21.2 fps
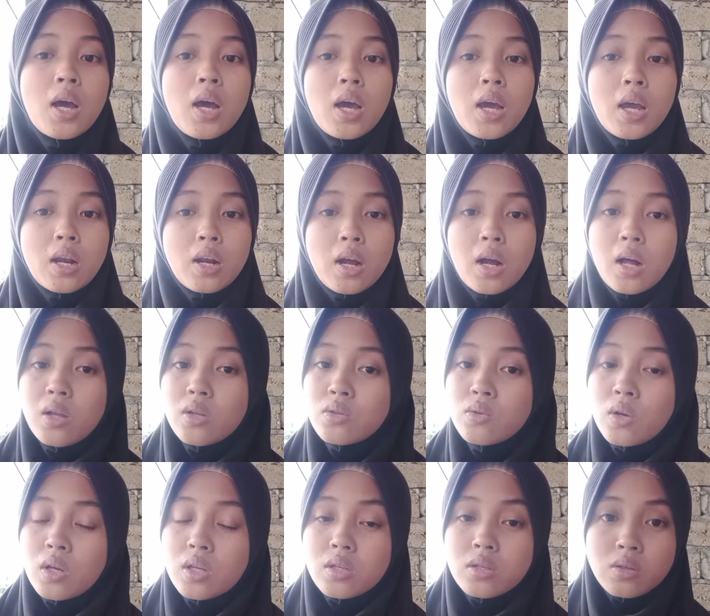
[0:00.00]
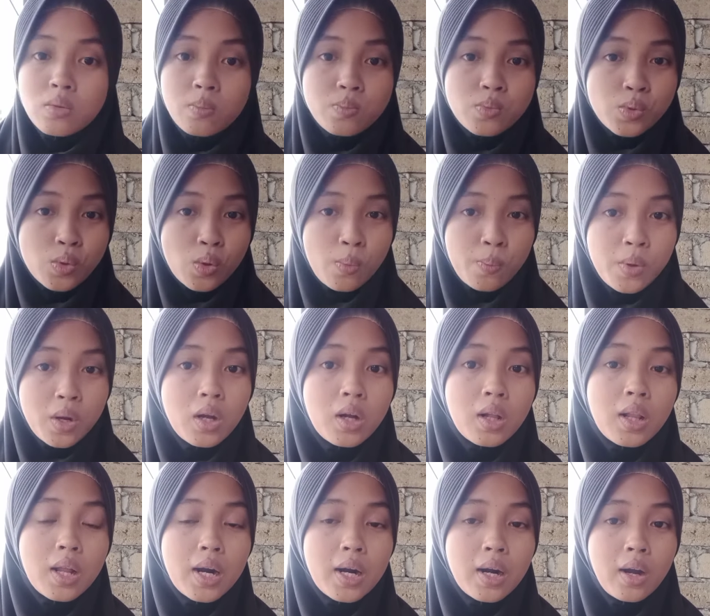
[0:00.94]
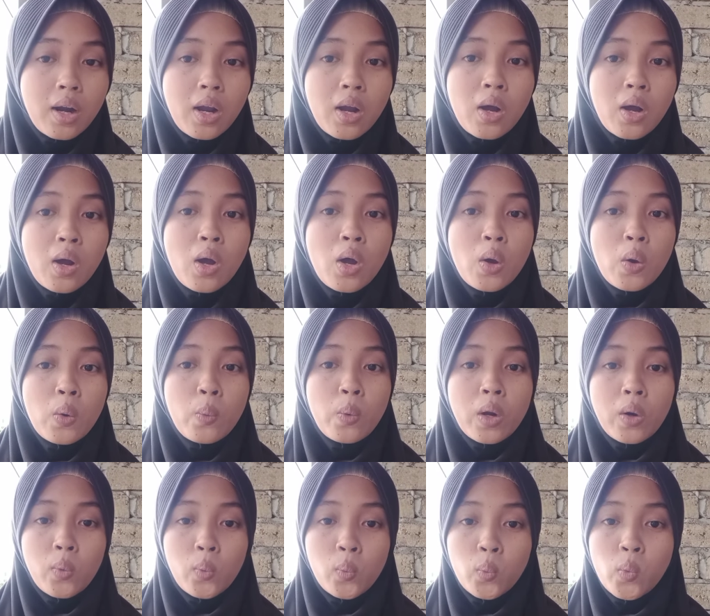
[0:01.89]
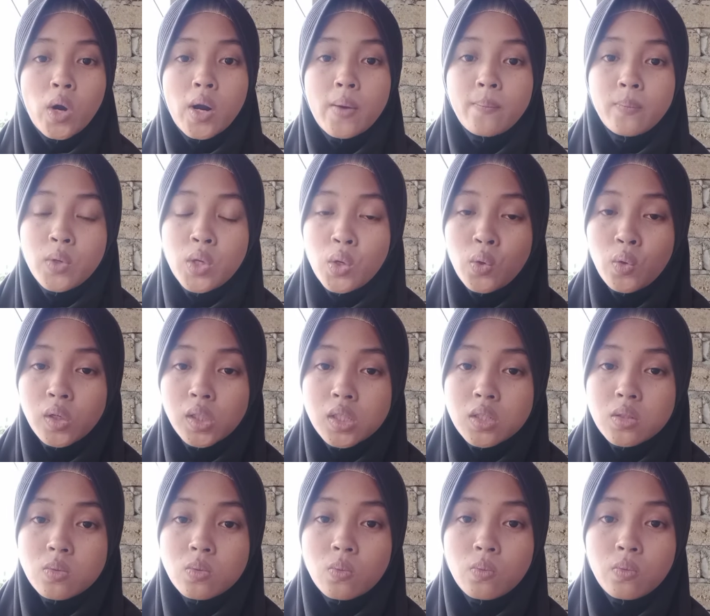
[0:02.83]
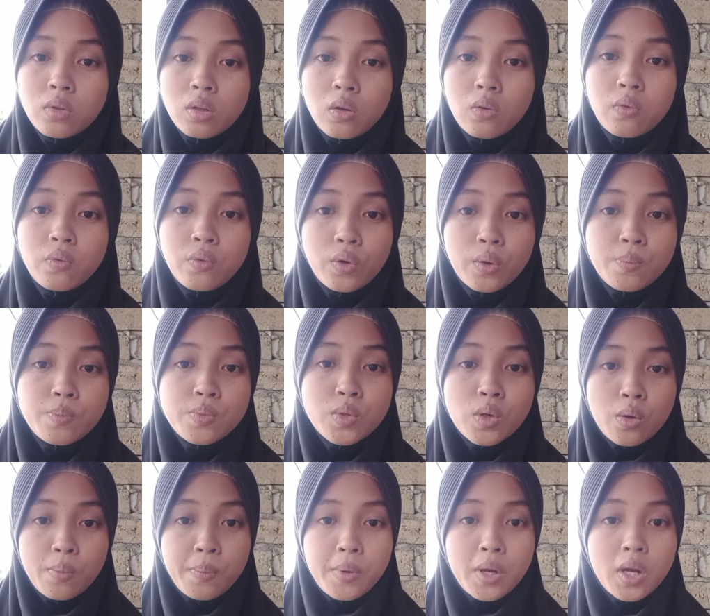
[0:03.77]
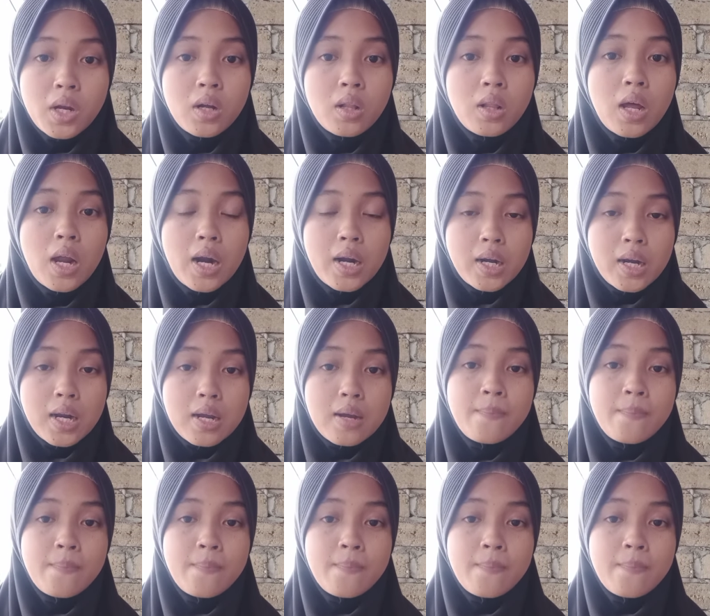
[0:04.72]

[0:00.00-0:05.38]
and also in subtropical area where warm currents flow from tropical area